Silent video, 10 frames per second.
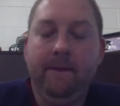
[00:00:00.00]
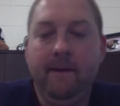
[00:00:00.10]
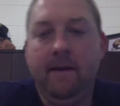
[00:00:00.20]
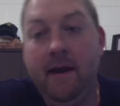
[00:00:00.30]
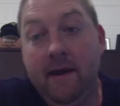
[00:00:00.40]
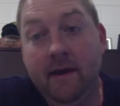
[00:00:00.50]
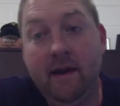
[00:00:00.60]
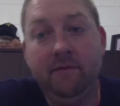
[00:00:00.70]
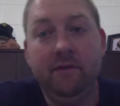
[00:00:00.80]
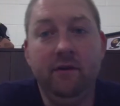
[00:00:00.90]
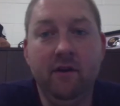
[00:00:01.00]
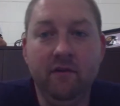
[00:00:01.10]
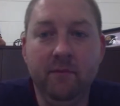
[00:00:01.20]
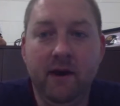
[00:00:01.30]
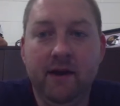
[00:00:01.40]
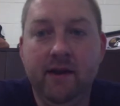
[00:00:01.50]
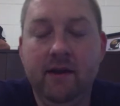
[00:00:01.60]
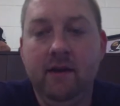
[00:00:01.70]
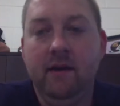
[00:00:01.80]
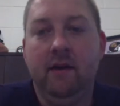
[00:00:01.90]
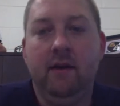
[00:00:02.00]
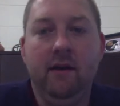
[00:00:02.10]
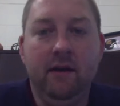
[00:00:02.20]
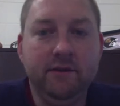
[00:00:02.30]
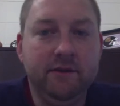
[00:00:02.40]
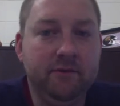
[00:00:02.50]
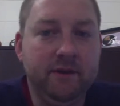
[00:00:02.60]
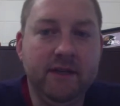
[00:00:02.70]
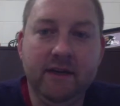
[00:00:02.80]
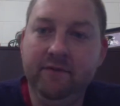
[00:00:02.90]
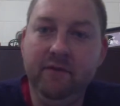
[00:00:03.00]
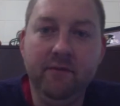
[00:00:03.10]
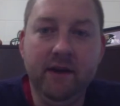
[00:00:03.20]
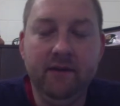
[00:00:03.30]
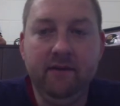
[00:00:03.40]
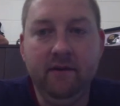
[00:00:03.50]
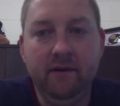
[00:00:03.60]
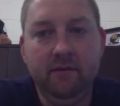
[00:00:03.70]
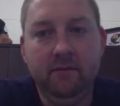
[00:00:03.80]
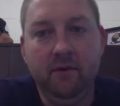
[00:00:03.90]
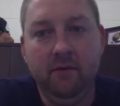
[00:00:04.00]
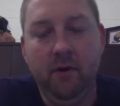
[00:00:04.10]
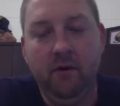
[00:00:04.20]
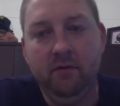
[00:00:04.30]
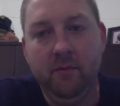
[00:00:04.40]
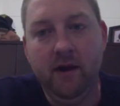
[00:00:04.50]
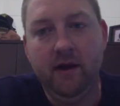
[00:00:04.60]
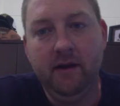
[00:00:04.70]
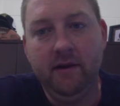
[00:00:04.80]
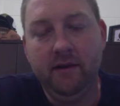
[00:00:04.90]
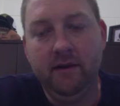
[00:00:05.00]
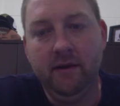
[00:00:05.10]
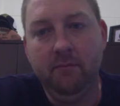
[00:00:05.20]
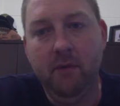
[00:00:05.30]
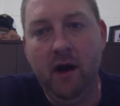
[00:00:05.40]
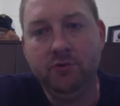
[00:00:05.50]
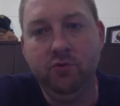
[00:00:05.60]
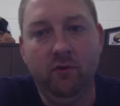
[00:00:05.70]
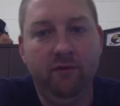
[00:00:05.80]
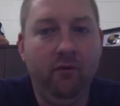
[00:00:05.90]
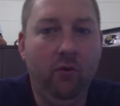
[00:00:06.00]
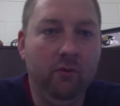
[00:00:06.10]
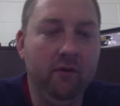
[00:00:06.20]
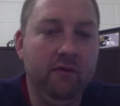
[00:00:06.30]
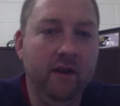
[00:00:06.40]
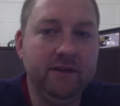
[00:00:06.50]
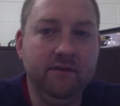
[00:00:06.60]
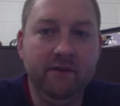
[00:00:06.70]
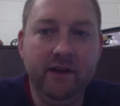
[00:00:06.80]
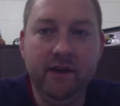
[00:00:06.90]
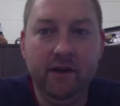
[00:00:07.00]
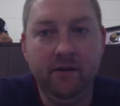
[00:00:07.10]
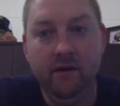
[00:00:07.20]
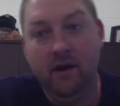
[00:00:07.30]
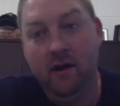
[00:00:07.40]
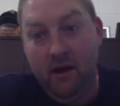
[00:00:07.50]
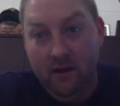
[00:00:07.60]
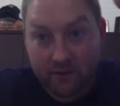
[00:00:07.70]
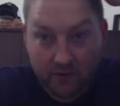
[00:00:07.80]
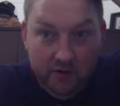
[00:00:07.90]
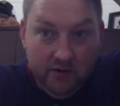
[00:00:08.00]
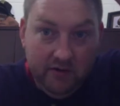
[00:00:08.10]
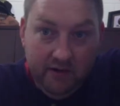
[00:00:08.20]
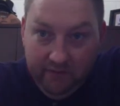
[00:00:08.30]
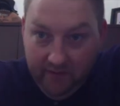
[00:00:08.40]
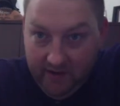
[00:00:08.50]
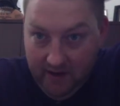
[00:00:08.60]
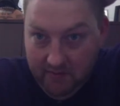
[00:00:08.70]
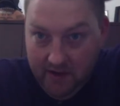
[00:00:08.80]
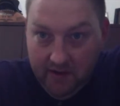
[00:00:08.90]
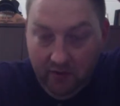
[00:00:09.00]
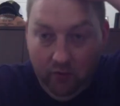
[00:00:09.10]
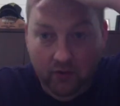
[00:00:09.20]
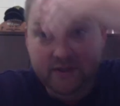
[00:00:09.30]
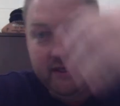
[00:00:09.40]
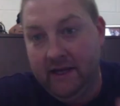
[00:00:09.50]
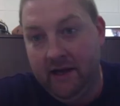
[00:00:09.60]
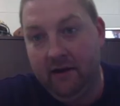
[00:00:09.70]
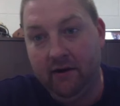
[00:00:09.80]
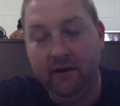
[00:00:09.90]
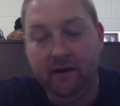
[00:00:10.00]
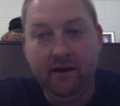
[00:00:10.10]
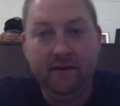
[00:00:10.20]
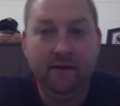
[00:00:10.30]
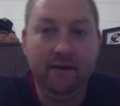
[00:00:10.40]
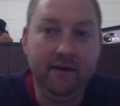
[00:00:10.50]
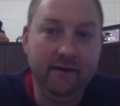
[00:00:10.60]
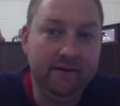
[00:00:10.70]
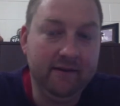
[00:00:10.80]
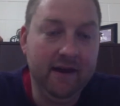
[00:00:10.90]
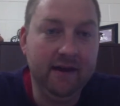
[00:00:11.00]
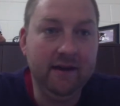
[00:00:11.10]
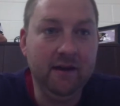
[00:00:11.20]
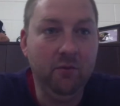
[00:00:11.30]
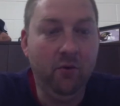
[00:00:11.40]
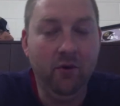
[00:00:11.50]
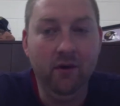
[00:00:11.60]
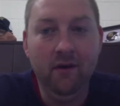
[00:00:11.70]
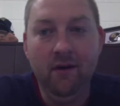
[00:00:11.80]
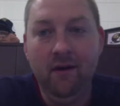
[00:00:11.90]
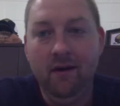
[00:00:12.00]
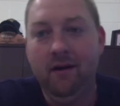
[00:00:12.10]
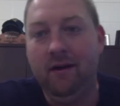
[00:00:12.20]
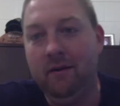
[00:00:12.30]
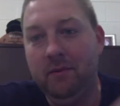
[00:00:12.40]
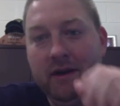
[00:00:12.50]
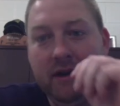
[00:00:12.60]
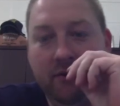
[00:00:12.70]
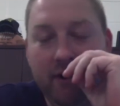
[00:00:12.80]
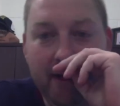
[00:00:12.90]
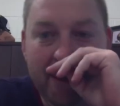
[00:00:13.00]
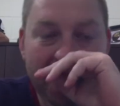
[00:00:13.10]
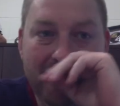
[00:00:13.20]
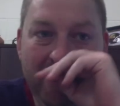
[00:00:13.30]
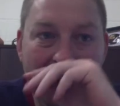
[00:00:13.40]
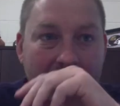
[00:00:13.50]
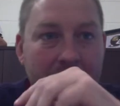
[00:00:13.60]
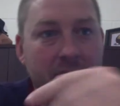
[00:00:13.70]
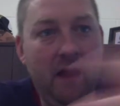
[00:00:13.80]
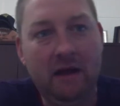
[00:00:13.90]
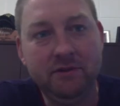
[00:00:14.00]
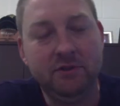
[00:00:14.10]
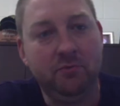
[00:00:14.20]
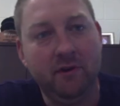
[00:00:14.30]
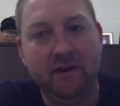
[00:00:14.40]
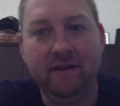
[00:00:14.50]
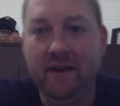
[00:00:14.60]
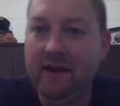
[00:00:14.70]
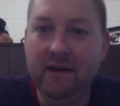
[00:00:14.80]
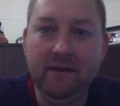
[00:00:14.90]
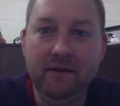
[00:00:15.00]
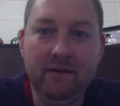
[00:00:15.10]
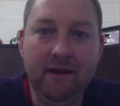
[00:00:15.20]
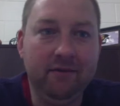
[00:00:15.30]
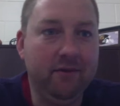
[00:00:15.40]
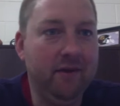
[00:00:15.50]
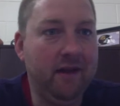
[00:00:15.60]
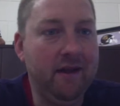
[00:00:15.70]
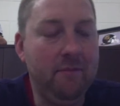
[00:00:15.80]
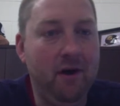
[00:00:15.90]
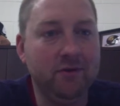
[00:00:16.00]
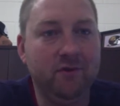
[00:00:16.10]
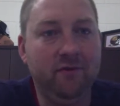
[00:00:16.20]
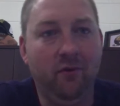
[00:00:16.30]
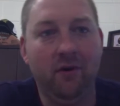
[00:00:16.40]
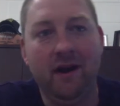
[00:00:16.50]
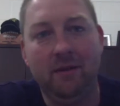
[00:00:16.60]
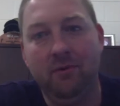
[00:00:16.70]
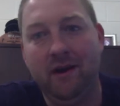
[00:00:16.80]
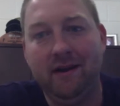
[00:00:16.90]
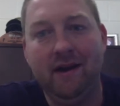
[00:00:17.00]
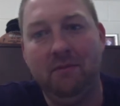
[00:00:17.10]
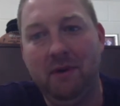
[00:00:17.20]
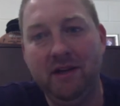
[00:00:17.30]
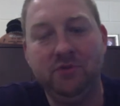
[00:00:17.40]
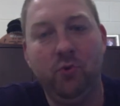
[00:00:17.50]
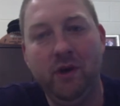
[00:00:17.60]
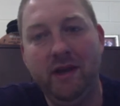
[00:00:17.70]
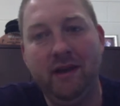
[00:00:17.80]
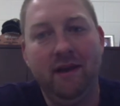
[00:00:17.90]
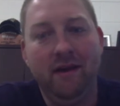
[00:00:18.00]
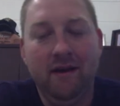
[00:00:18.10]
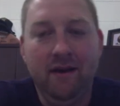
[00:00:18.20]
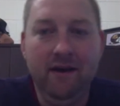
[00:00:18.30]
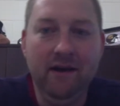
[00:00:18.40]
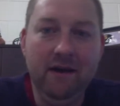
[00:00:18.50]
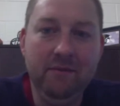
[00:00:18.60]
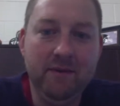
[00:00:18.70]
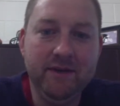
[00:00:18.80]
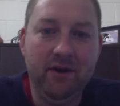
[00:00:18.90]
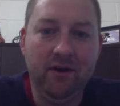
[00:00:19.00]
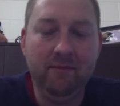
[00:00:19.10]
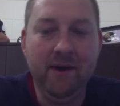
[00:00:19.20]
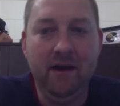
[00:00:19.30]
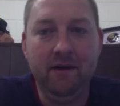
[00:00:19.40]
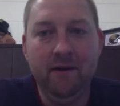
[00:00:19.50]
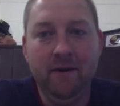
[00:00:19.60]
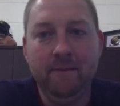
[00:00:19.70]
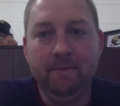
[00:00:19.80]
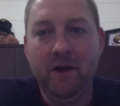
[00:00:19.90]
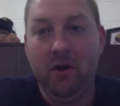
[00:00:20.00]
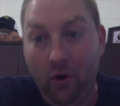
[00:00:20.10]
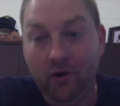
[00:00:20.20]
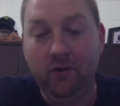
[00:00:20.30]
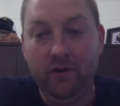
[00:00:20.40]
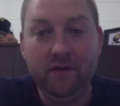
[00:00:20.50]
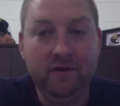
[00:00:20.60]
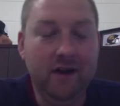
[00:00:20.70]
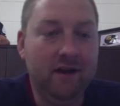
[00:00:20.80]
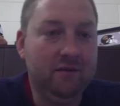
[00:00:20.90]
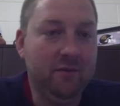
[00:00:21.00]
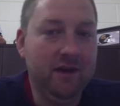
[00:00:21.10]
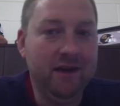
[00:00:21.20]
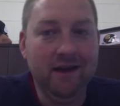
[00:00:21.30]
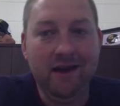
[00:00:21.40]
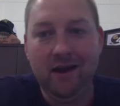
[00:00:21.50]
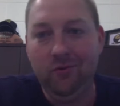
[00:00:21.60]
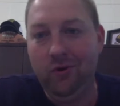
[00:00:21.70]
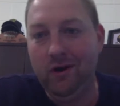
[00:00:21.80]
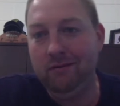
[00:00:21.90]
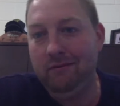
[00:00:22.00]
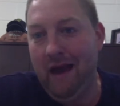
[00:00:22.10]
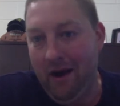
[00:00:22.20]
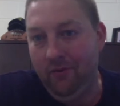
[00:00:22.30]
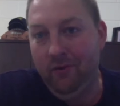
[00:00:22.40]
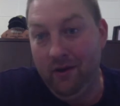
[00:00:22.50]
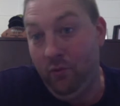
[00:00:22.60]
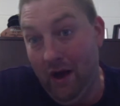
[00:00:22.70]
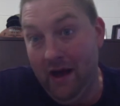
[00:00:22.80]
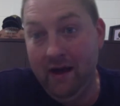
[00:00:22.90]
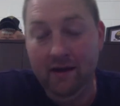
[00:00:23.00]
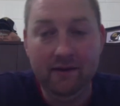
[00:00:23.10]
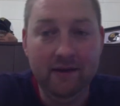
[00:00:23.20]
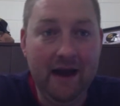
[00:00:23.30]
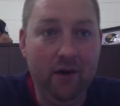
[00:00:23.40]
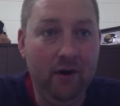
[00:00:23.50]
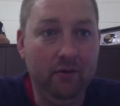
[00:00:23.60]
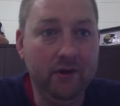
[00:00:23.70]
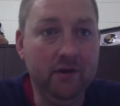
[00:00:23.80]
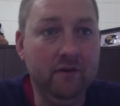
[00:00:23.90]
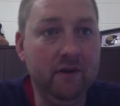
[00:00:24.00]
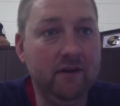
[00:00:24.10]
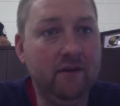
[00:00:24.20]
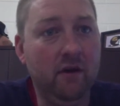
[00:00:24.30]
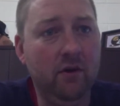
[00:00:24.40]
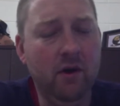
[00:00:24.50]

Hey, good afternoon, everybody. Just want to take a few minutes to post my Module 4 reflection video. Do look a little different. I got my quarantine haircut. I couldn't stand it anymore. But anyway, I just wanted to take through that Module 4, kind of break it down by each week, and maybe talk about an article that stood out to me and kind of what, how, and why, and then how I'll use it. So